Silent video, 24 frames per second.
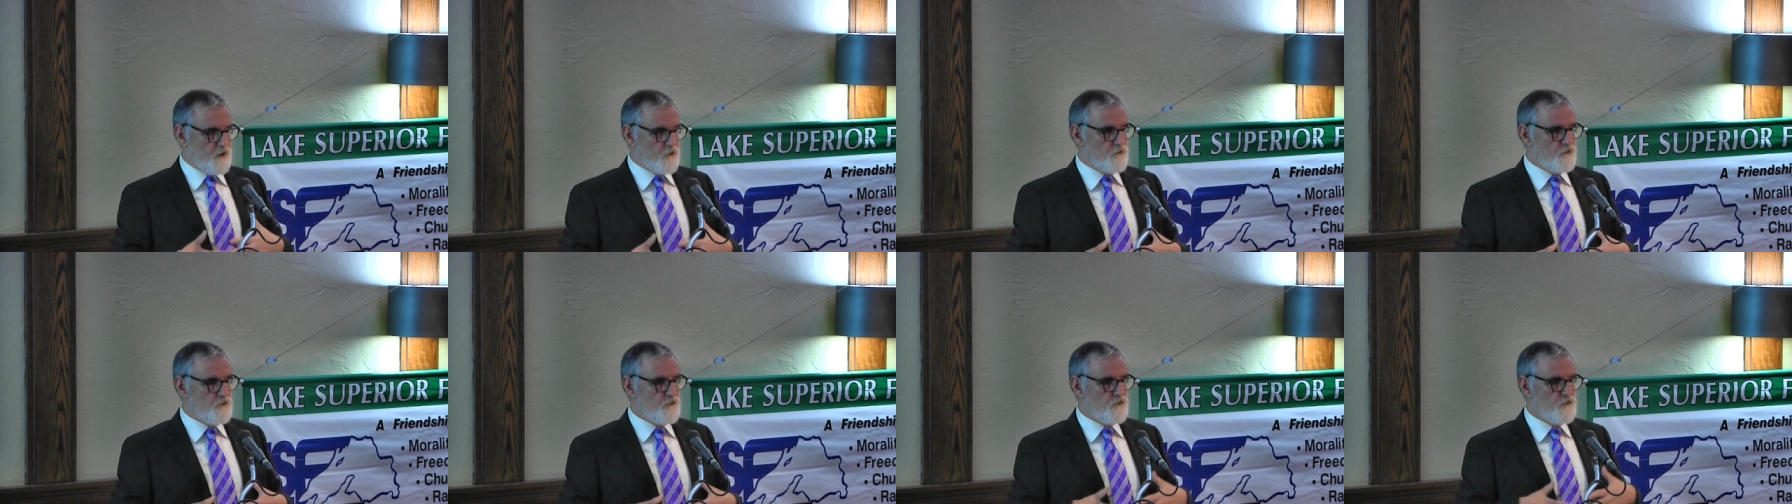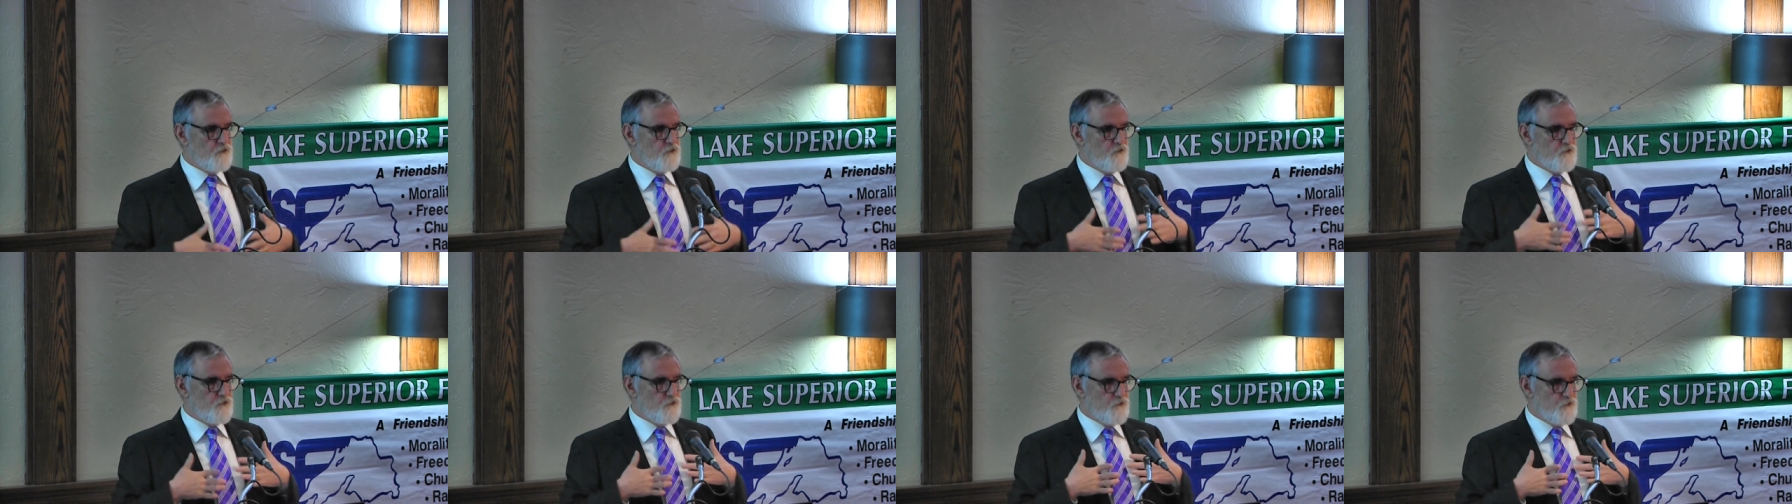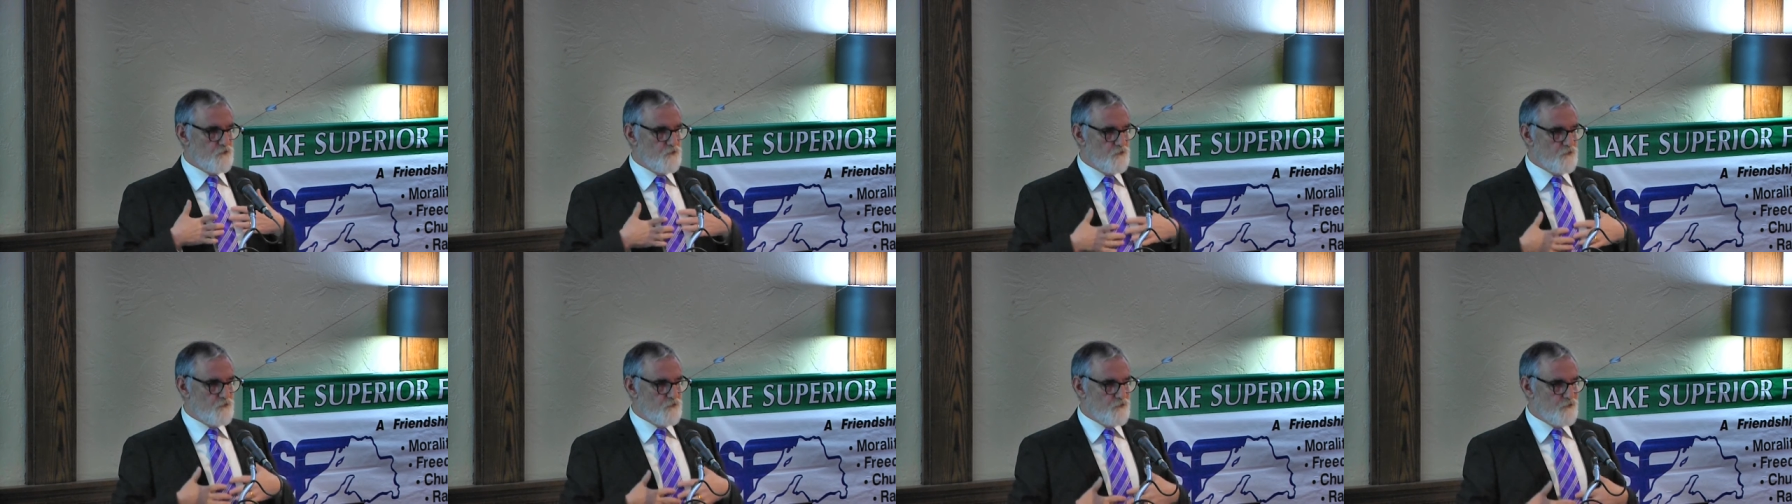
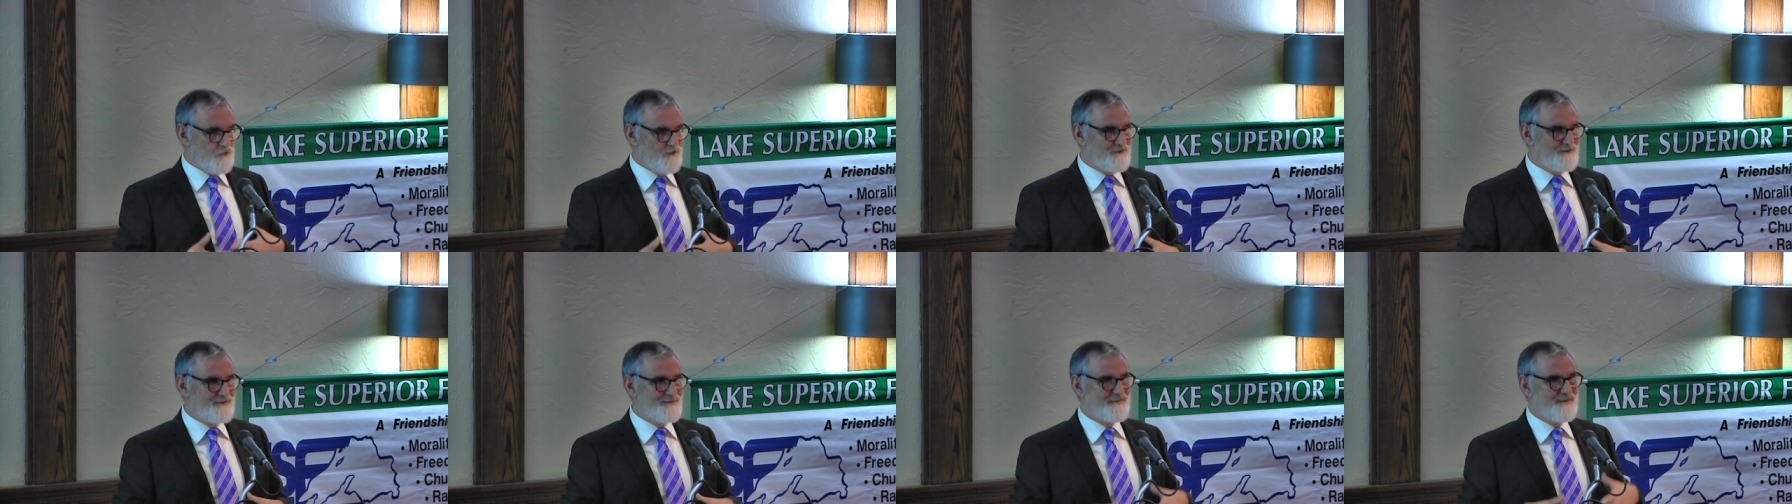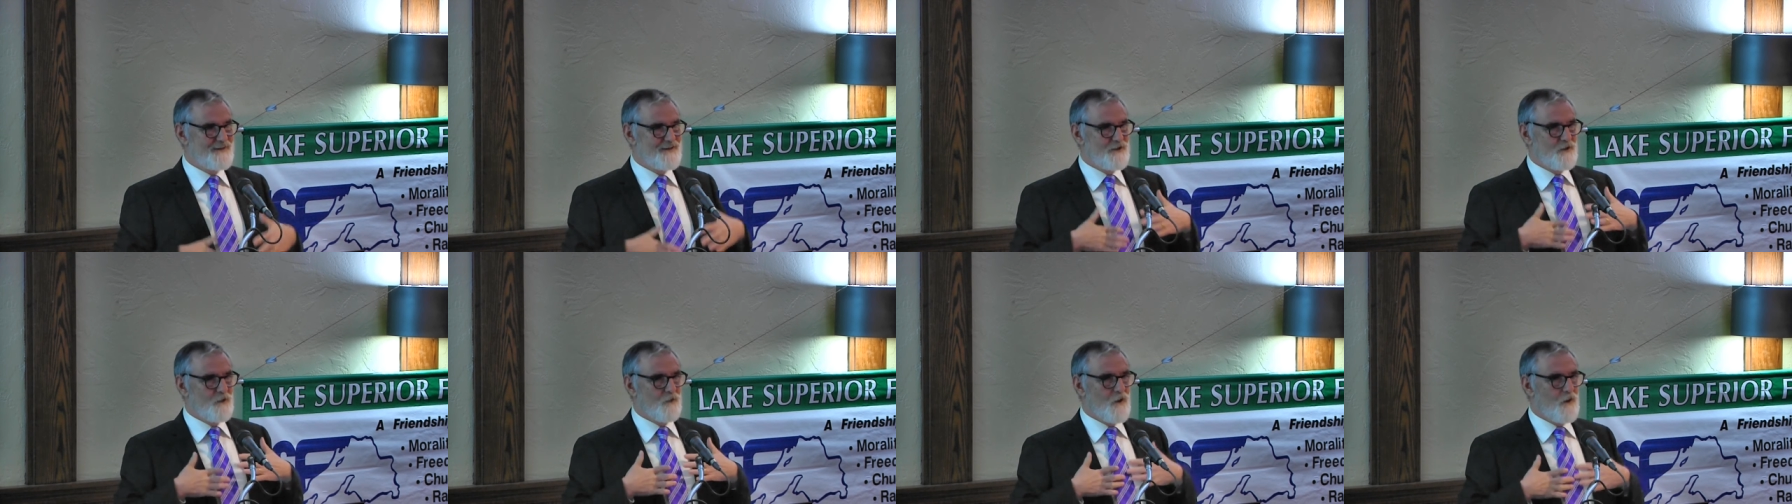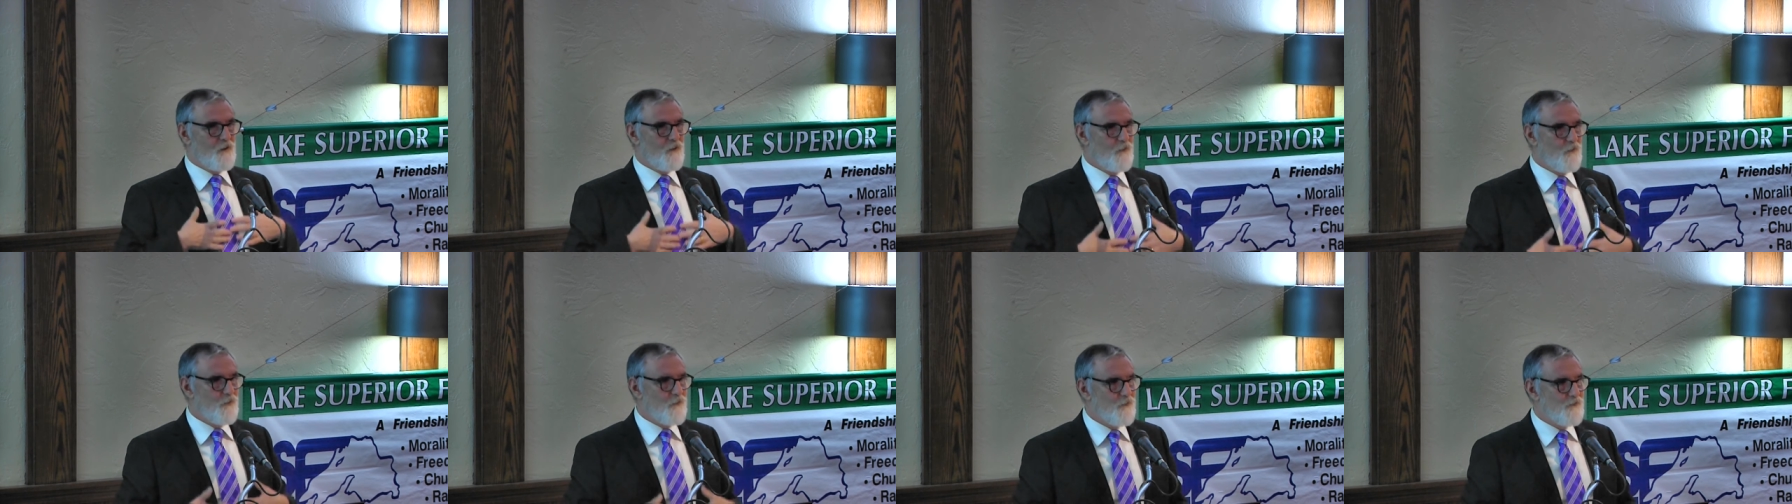shh,
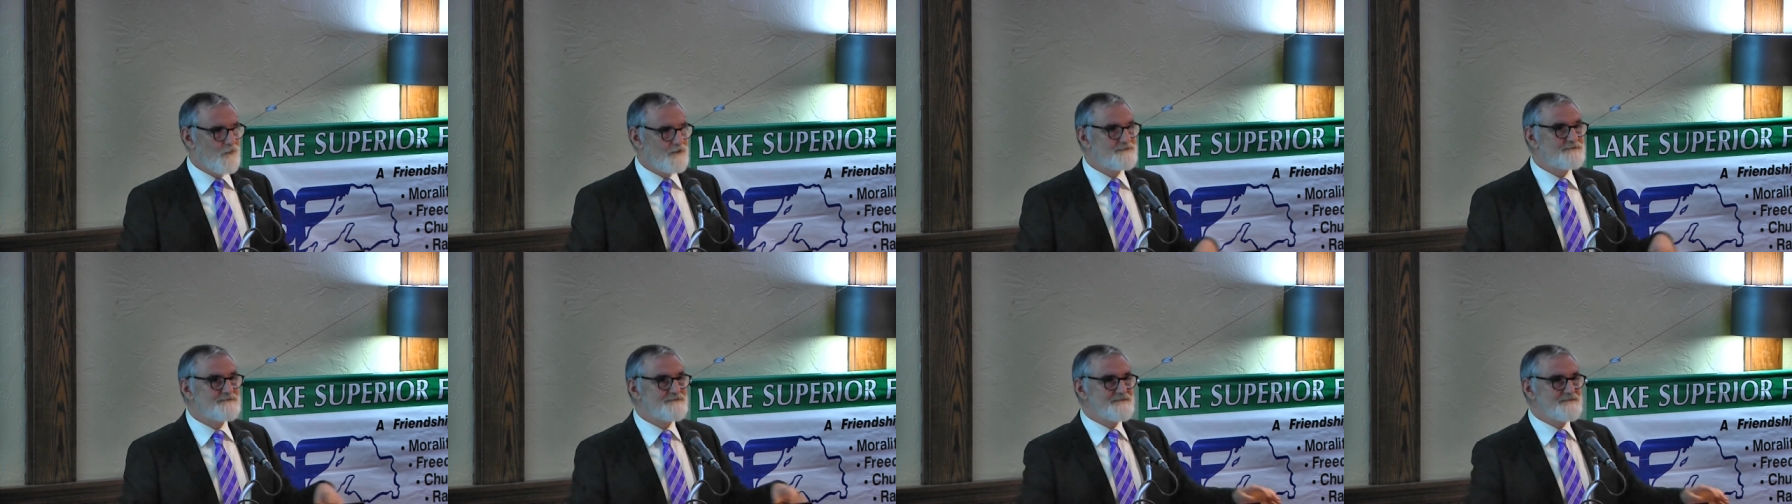whoa.